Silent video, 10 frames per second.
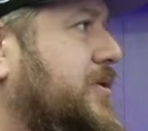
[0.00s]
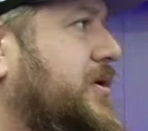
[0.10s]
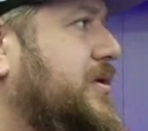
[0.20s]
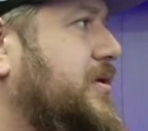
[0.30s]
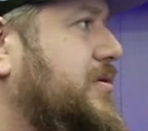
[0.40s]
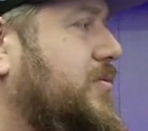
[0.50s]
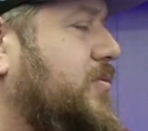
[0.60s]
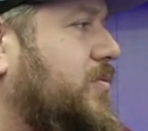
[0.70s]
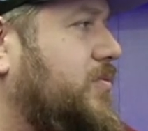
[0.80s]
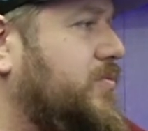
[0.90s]
When he
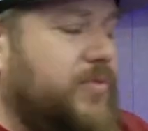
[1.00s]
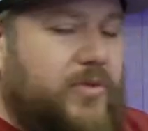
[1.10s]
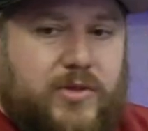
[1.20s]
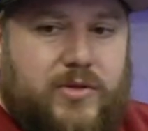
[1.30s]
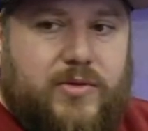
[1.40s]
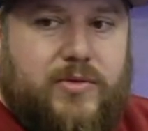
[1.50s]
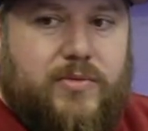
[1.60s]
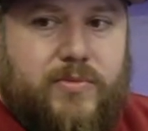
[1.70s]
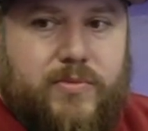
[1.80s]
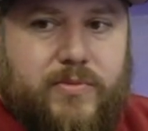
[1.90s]
got diagnosed back
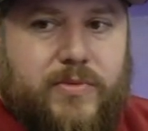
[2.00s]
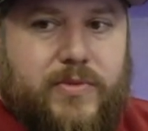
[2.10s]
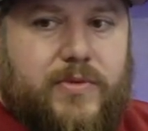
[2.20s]
in what was